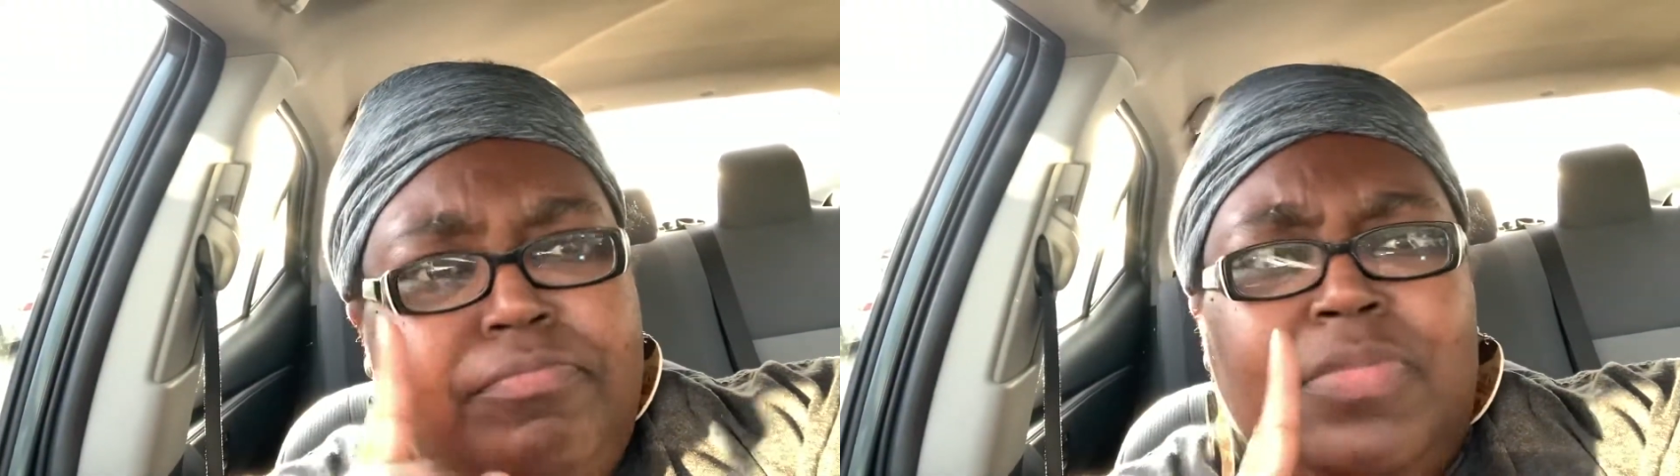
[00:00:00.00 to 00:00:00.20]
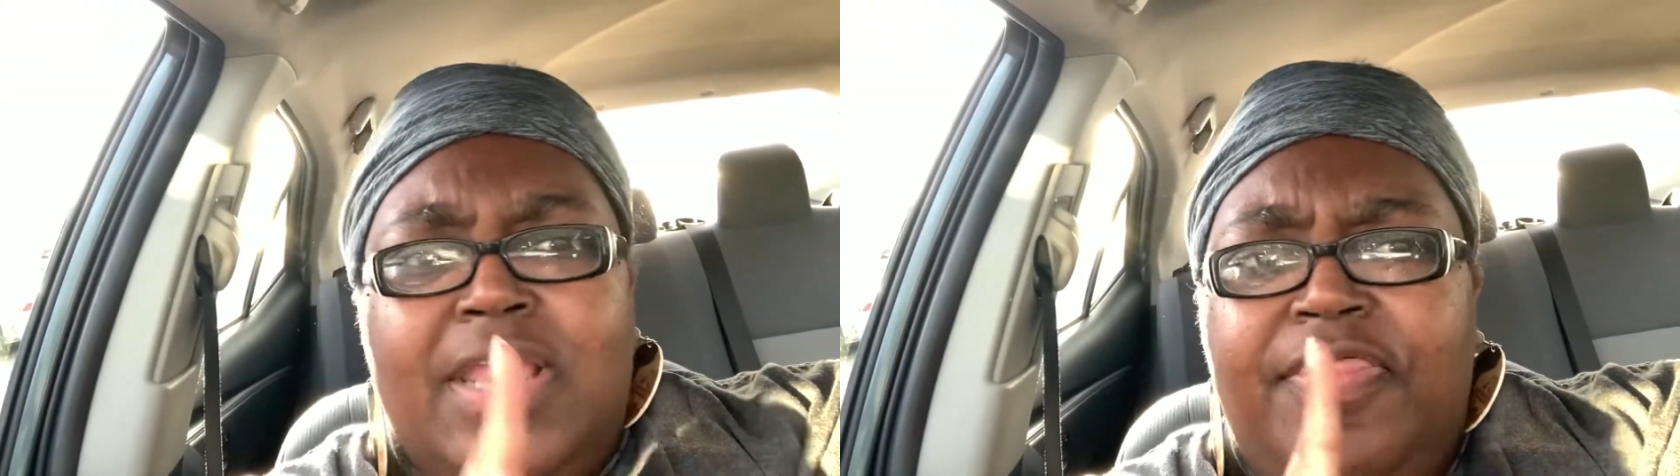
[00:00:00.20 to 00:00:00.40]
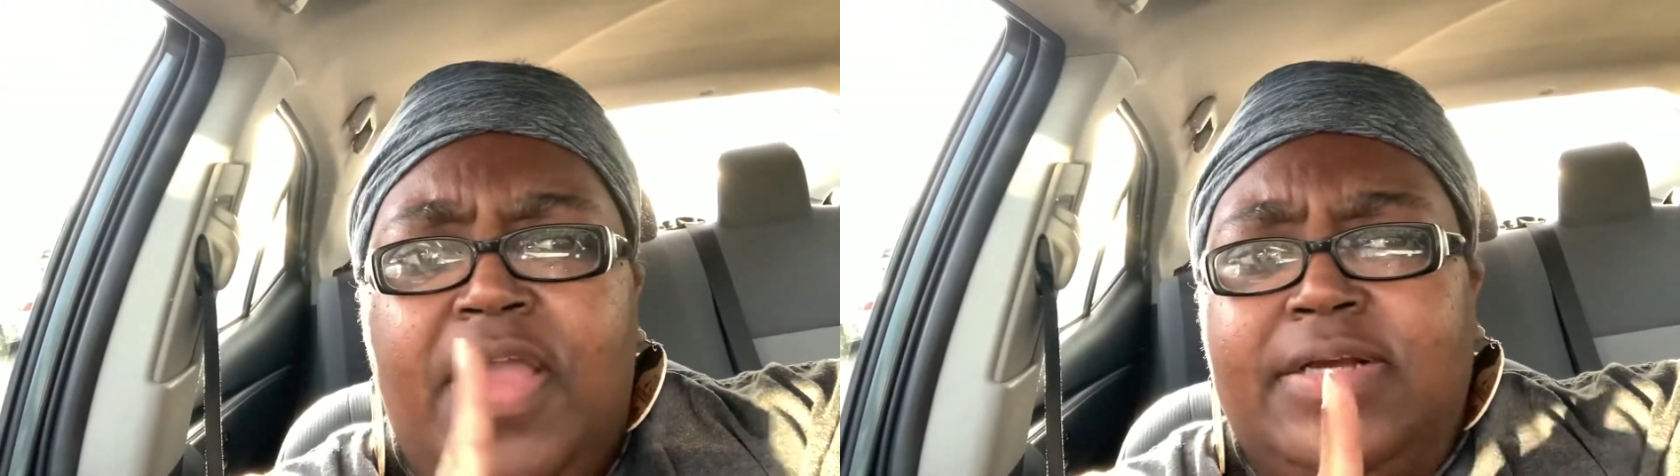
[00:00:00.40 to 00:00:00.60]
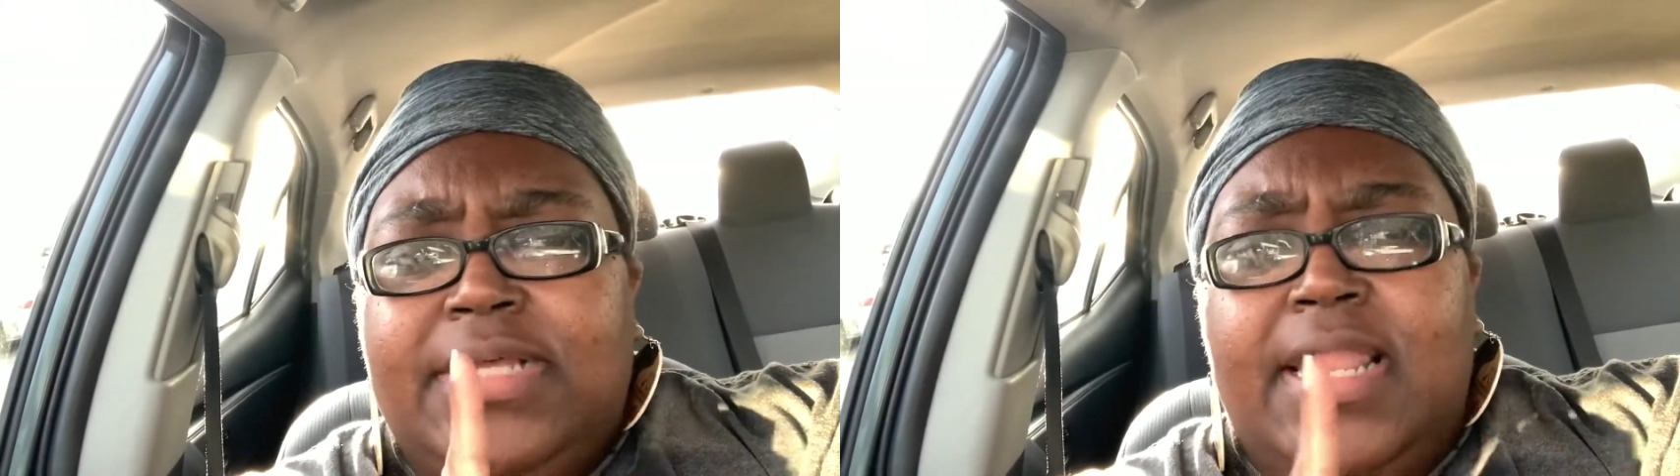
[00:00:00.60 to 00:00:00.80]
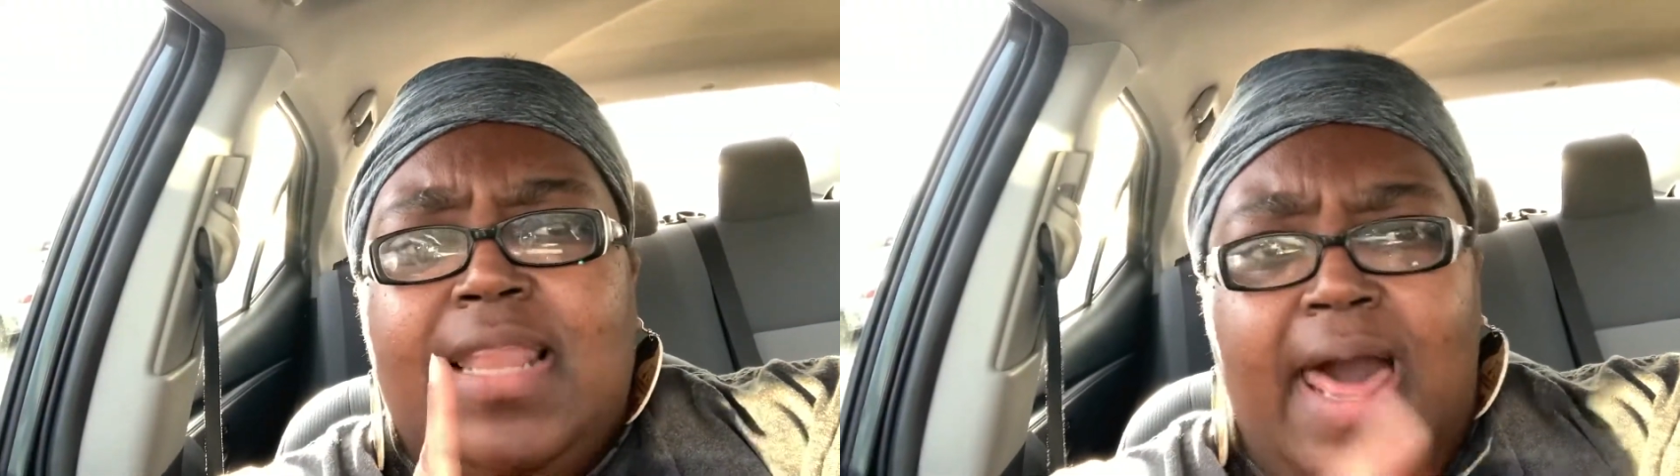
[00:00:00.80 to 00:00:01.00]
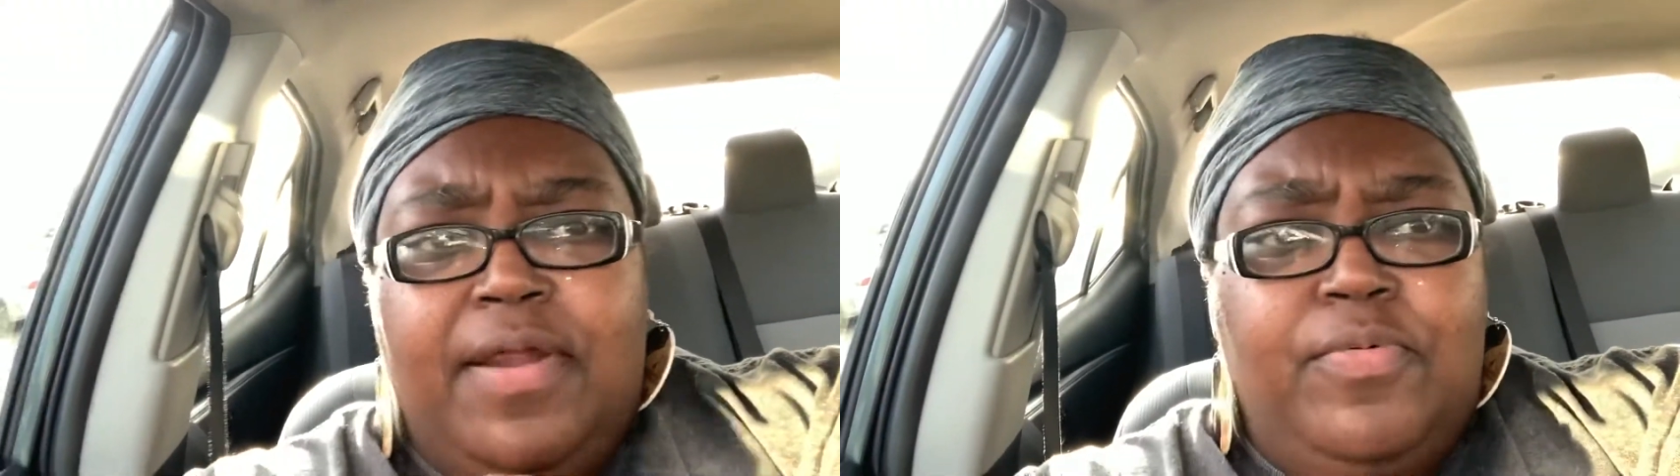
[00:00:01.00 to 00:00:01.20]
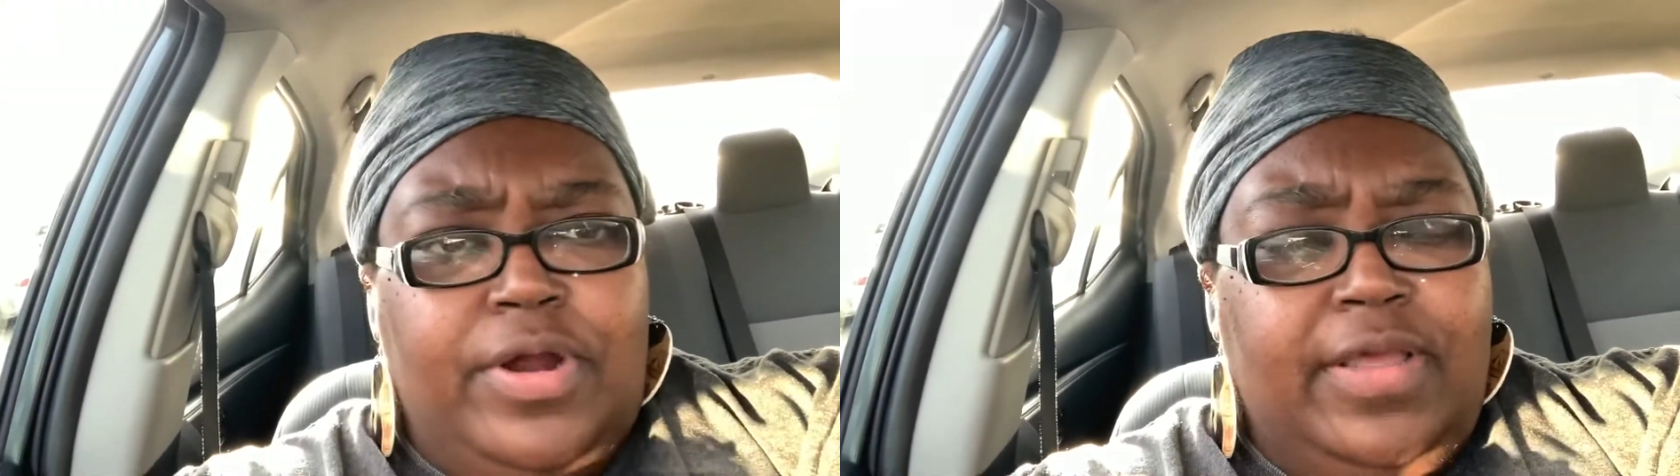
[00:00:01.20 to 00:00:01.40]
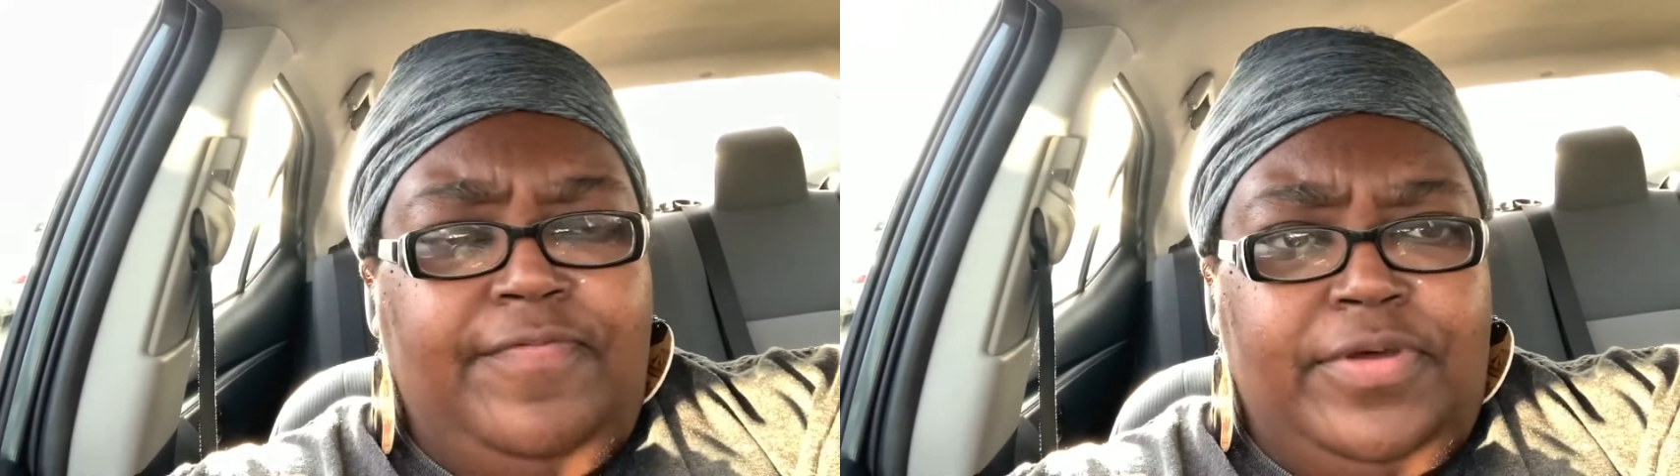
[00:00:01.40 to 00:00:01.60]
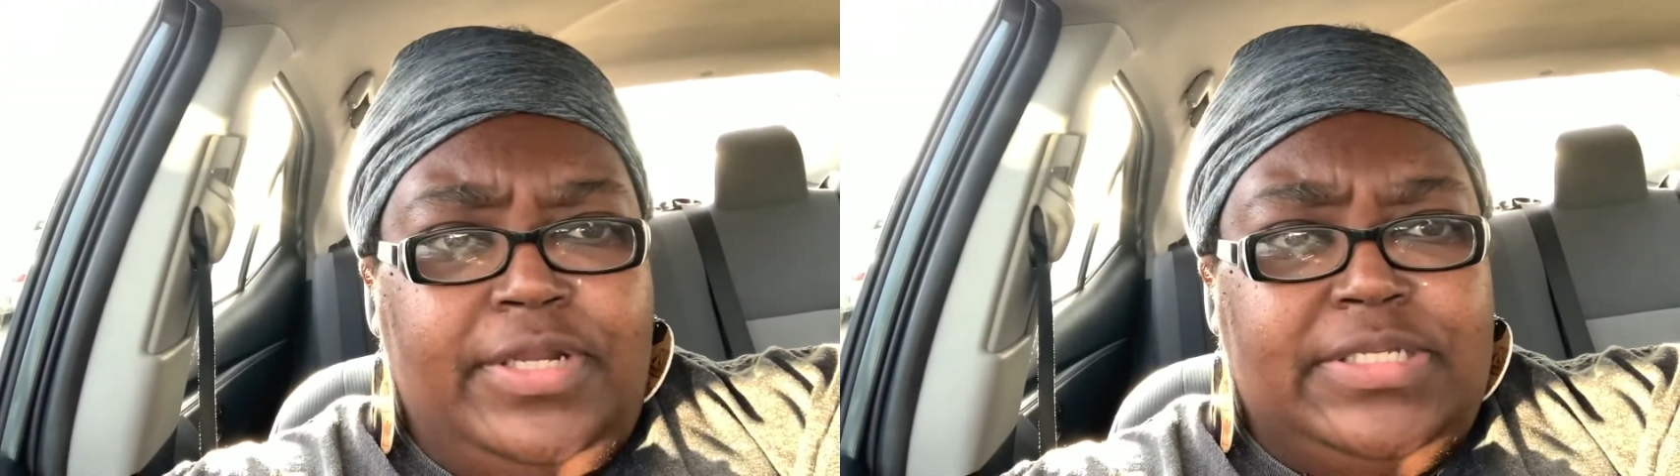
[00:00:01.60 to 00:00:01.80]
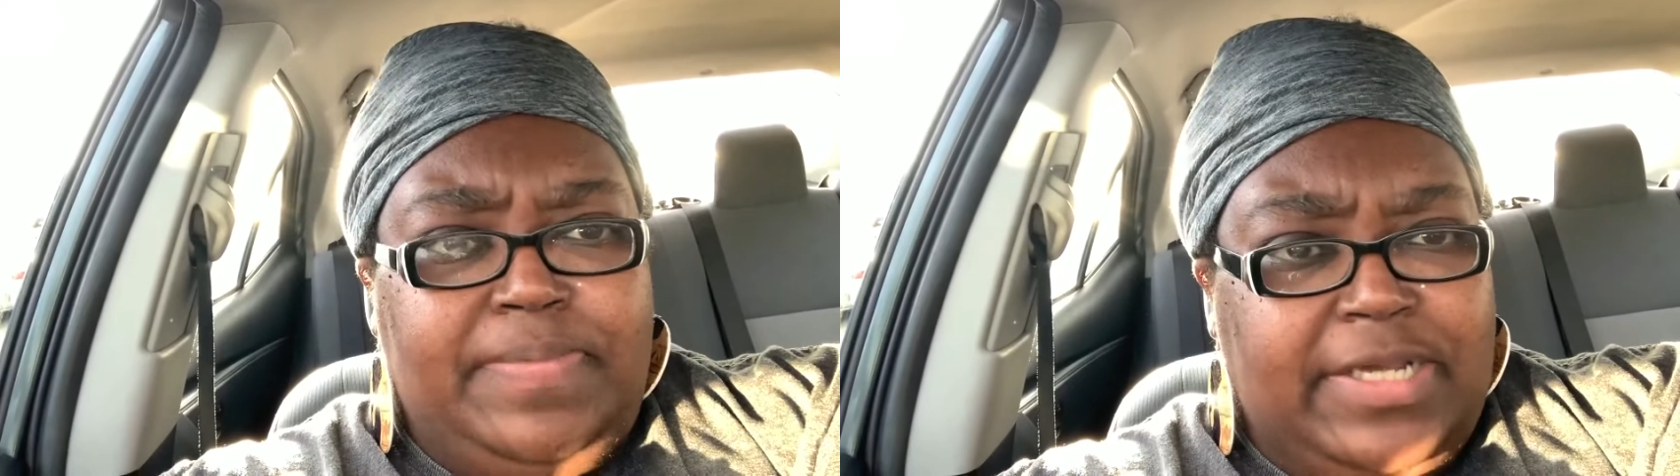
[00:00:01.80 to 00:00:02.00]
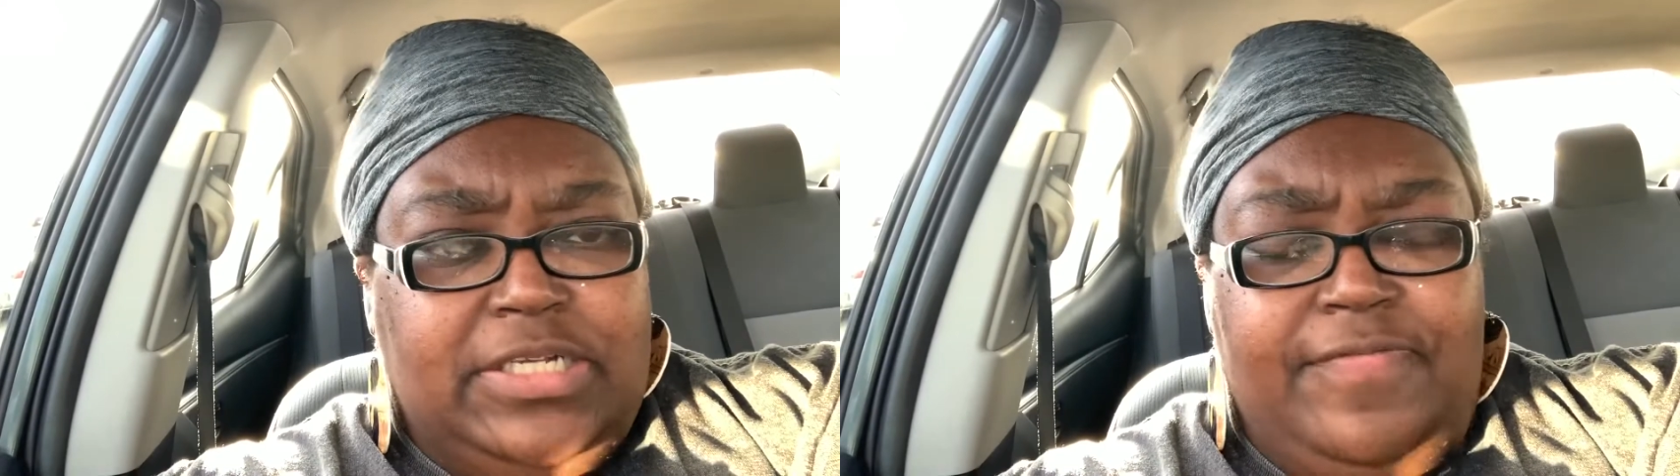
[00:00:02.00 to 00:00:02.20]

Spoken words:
There's a lot of work in field inspection,